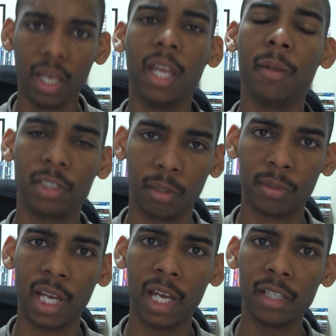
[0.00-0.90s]
Hey, what's up,
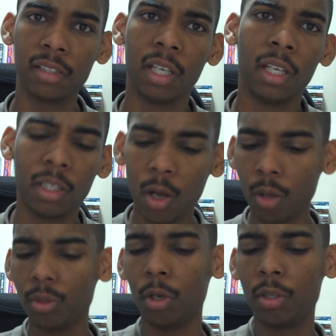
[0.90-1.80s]
guys? You
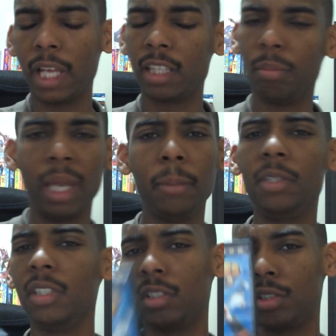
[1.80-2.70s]
all know that the Baby
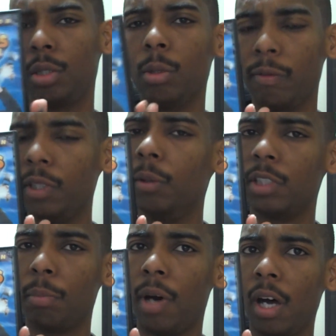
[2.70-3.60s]
Jesus 2 review
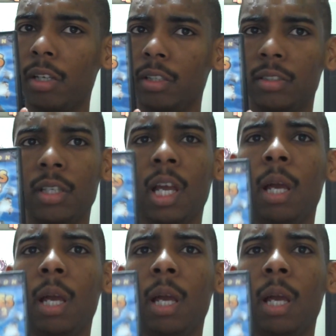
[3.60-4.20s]
is upon us.